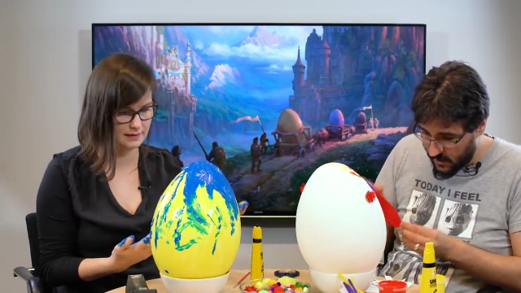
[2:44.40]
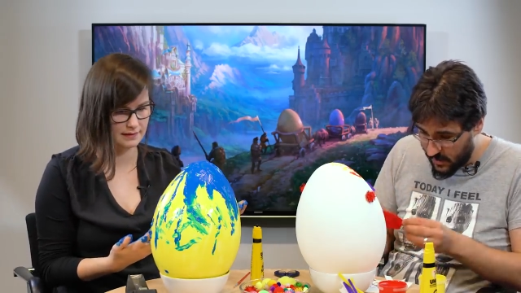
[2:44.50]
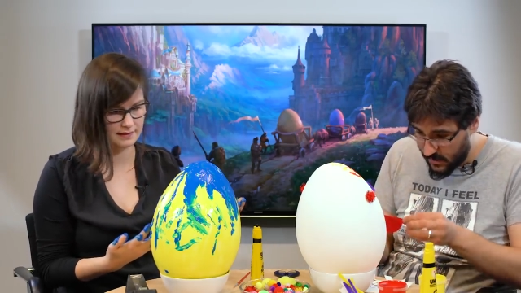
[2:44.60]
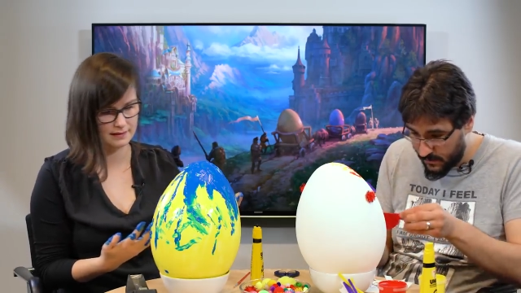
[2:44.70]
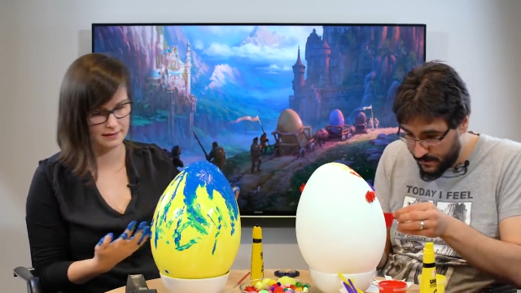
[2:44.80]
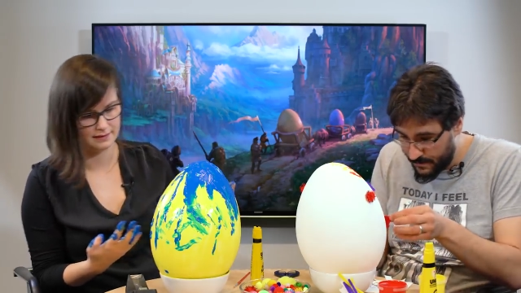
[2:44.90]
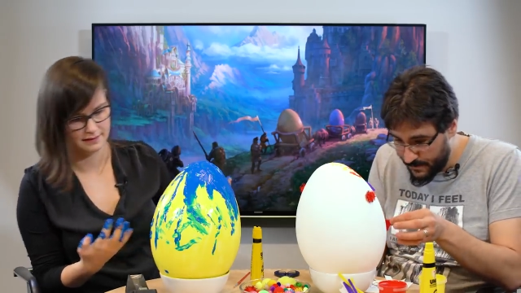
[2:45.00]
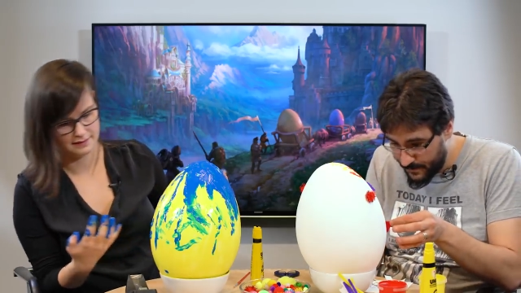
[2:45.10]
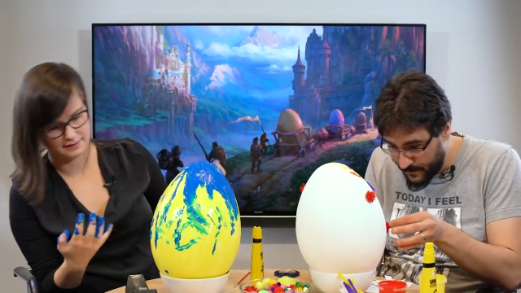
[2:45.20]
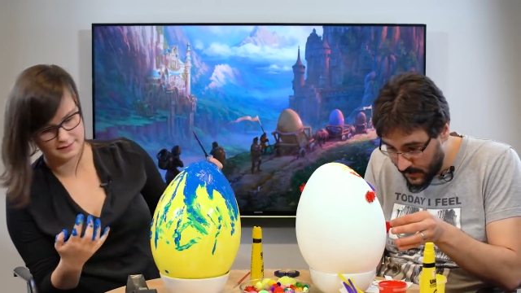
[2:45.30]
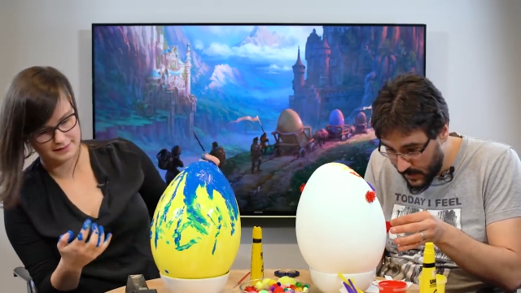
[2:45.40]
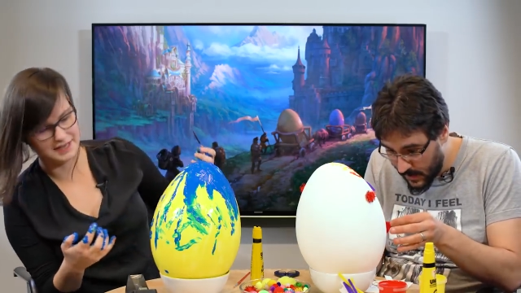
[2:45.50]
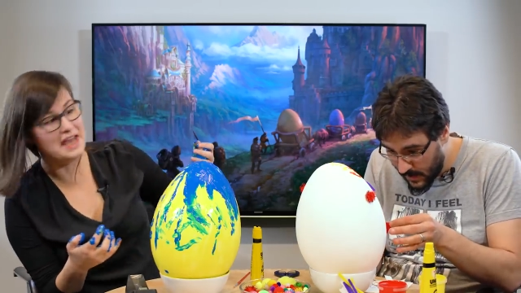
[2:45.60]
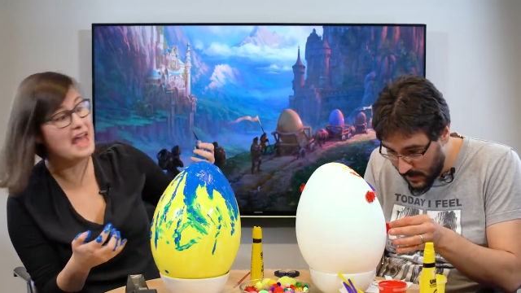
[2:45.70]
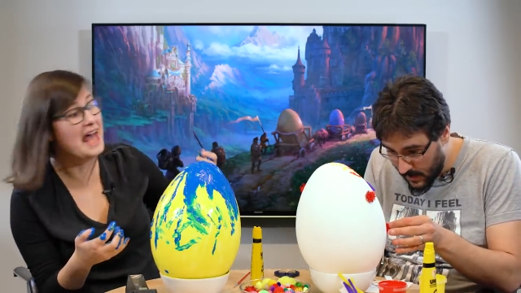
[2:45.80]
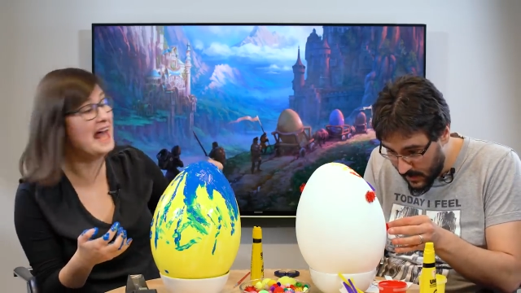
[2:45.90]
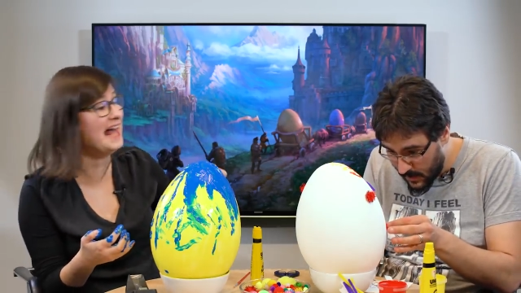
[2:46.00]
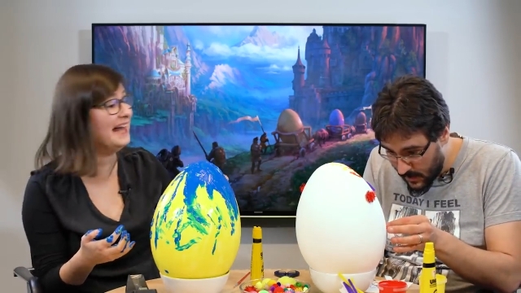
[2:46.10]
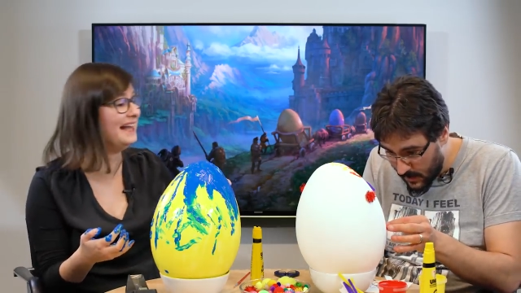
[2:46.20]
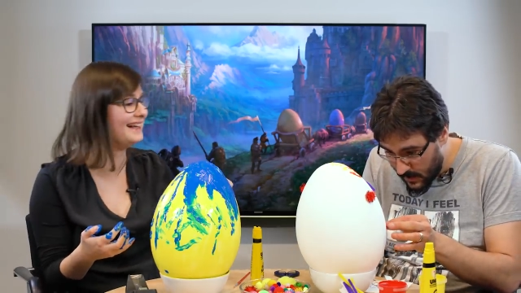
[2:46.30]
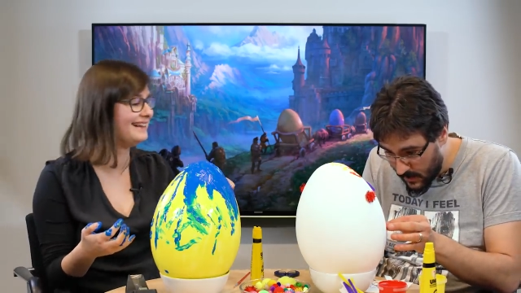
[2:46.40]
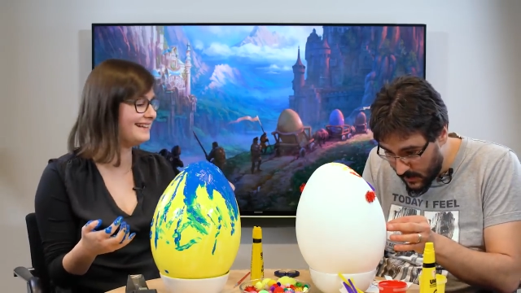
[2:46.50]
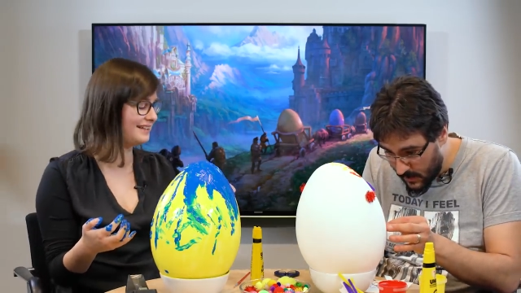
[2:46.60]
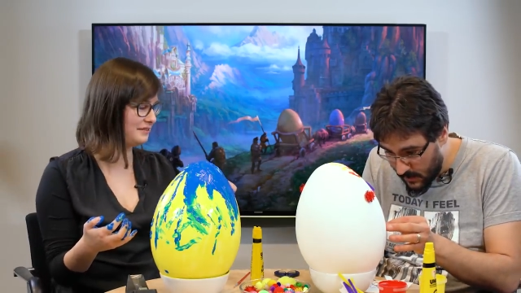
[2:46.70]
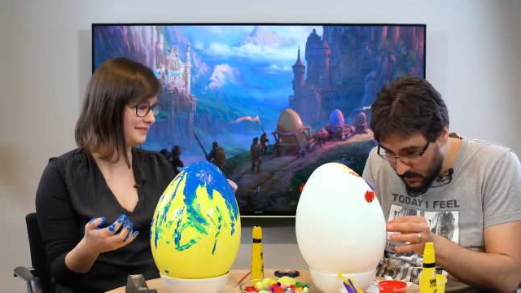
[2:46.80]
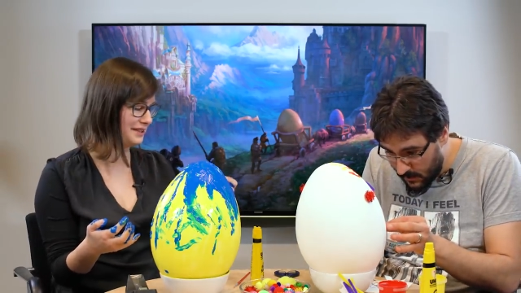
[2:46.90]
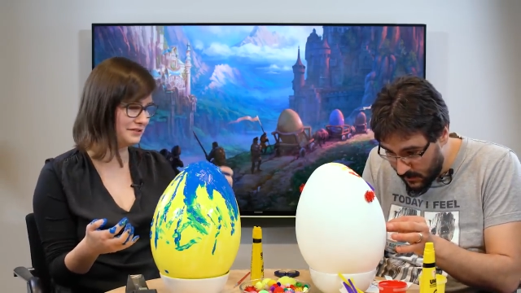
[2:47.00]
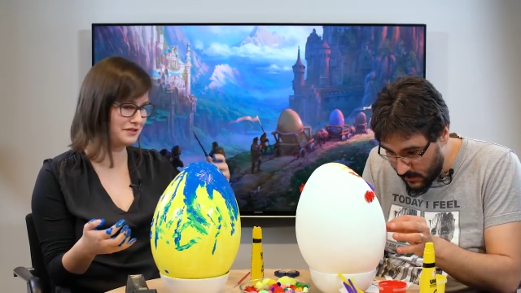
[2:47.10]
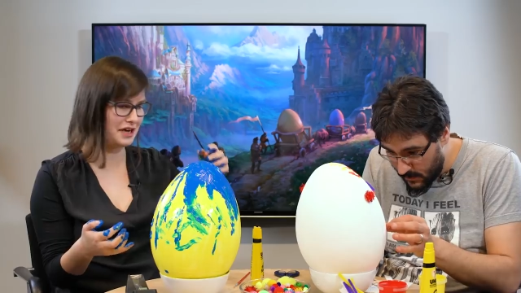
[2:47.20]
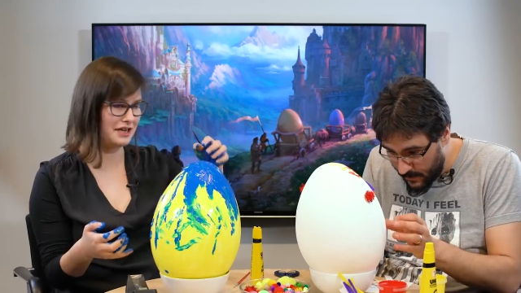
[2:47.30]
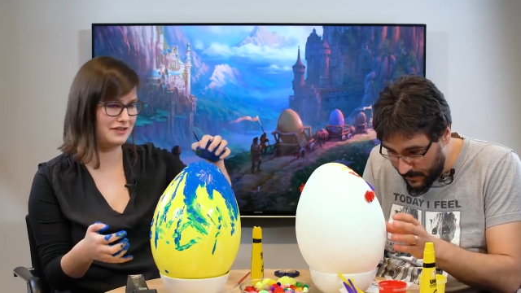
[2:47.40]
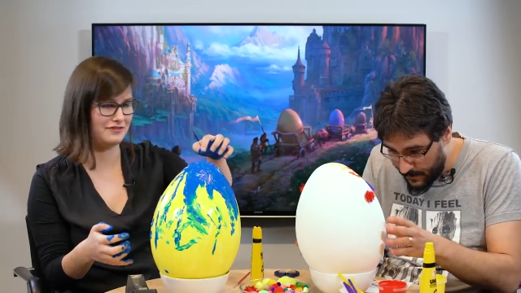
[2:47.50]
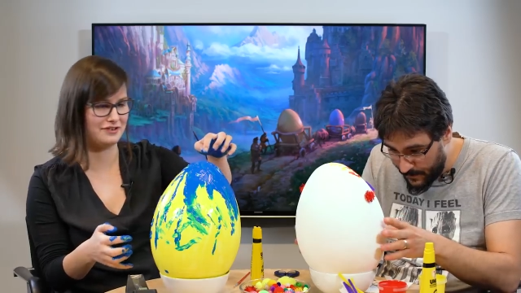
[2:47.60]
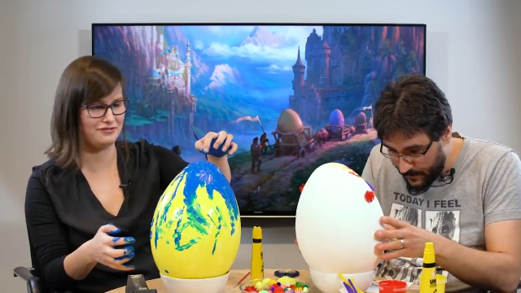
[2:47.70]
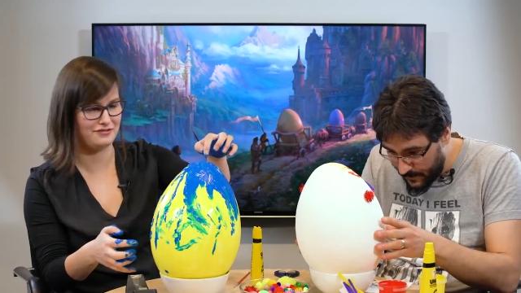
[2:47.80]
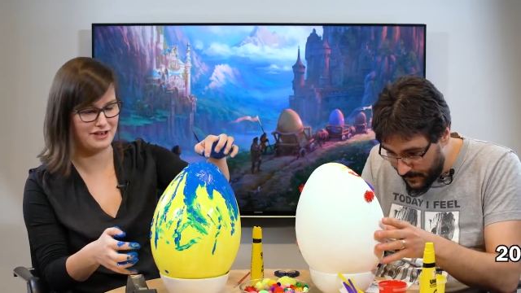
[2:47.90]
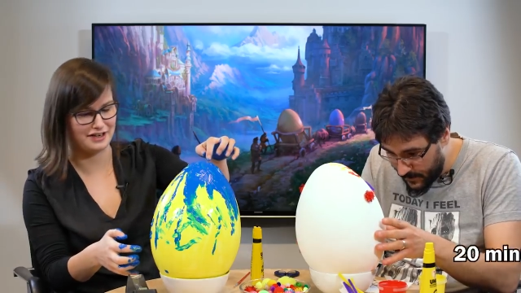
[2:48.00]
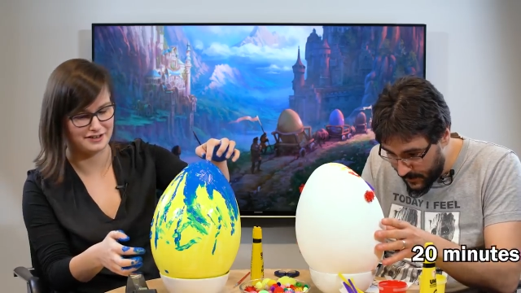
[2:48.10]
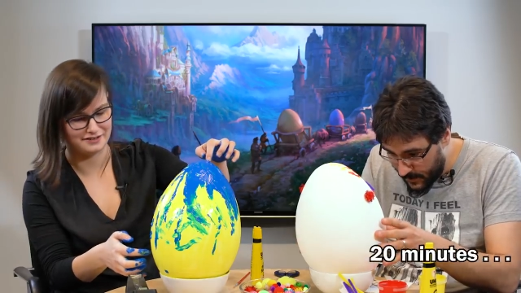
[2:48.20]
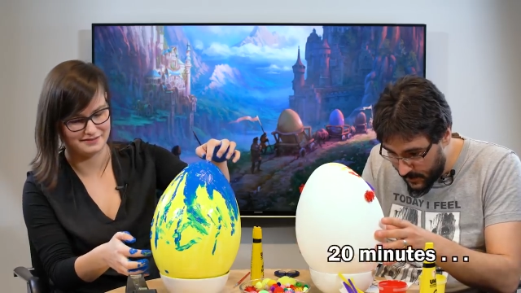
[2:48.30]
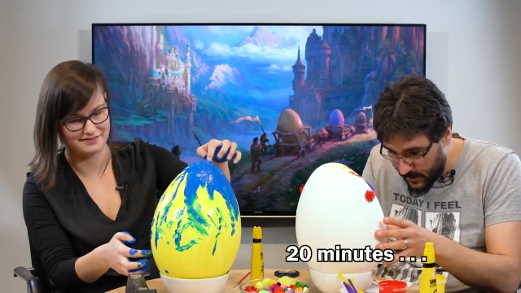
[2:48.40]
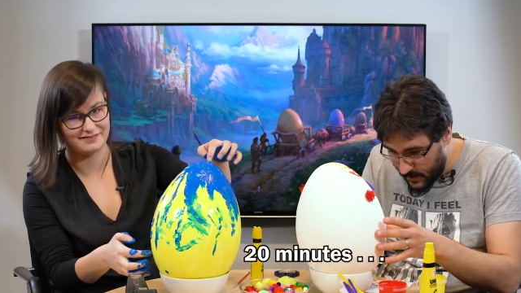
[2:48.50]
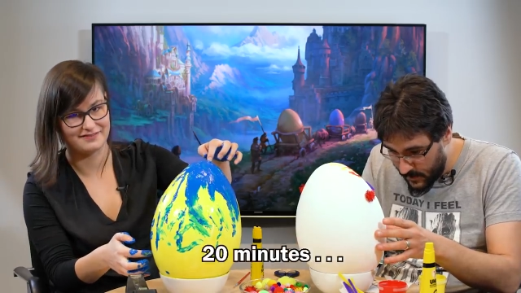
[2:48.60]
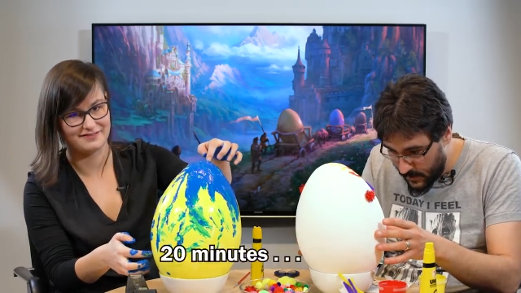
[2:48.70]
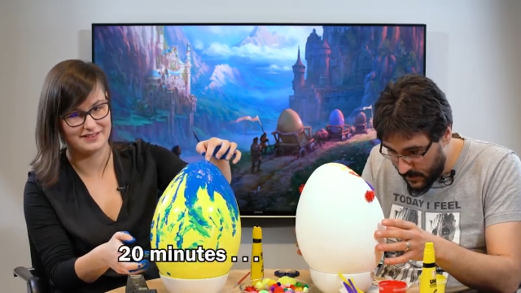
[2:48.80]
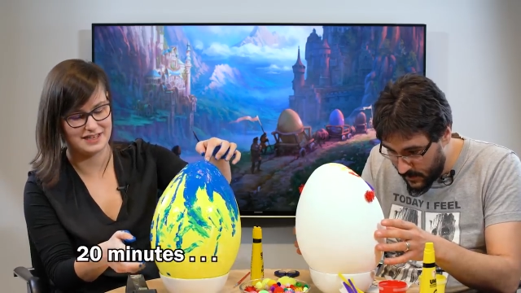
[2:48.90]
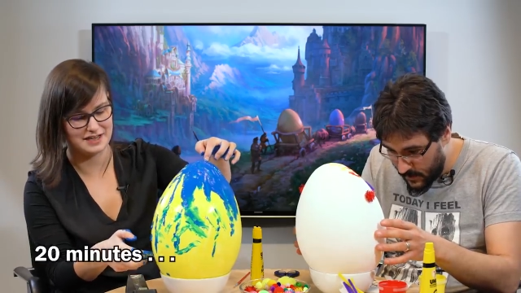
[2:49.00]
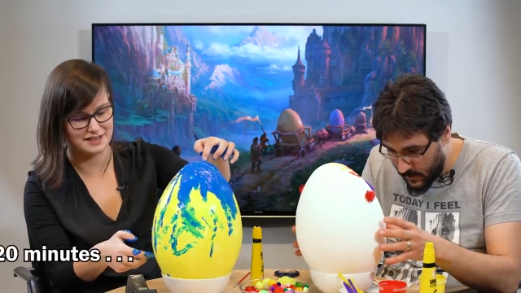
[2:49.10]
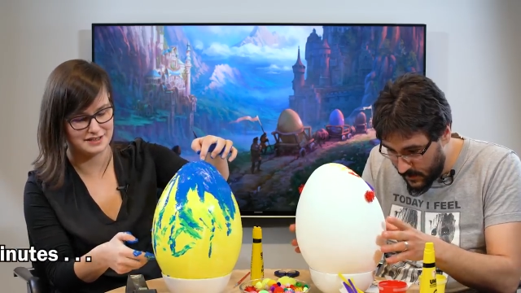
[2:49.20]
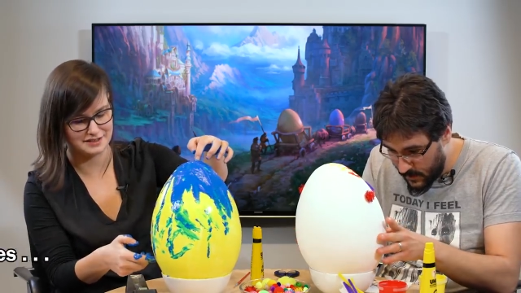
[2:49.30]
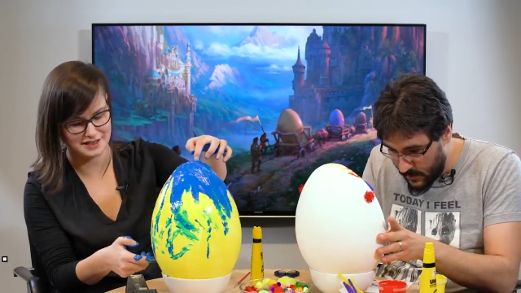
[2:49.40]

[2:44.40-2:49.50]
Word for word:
Speaker 1: then... That is kind of unfair. Yes,